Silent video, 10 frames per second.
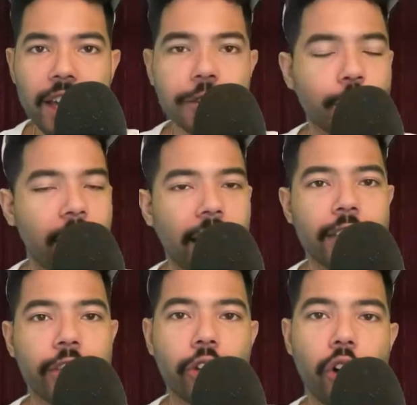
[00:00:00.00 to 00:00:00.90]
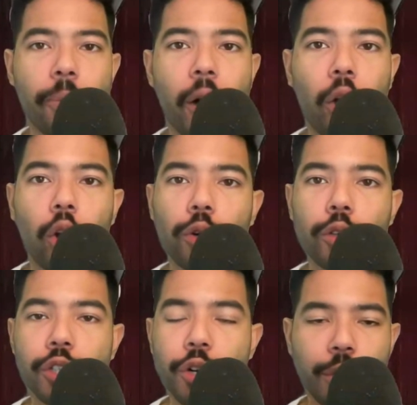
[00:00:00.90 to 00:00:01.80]
So now let's talk about
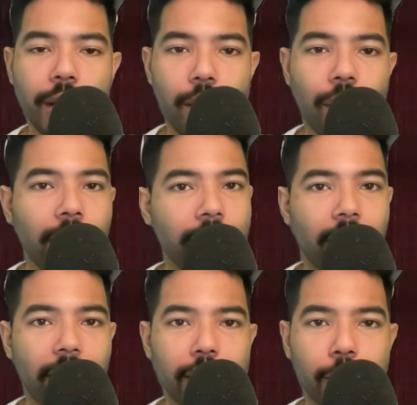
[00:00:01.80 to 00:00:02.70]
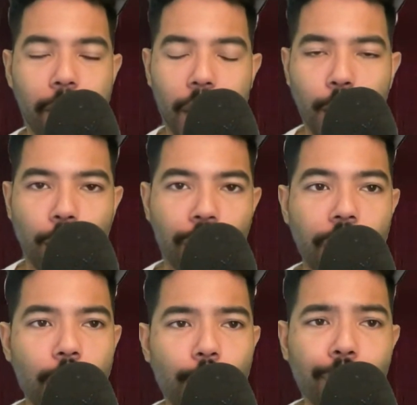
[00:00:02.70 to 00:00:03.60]
Lourdes Gurriel on today's player
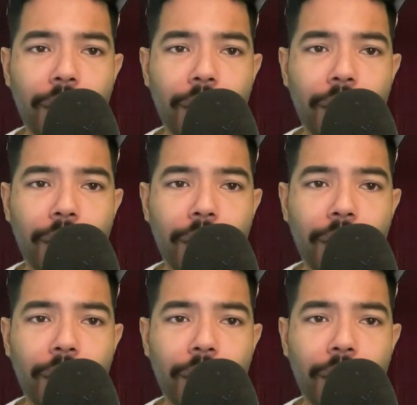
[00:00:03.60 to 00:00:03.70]
review.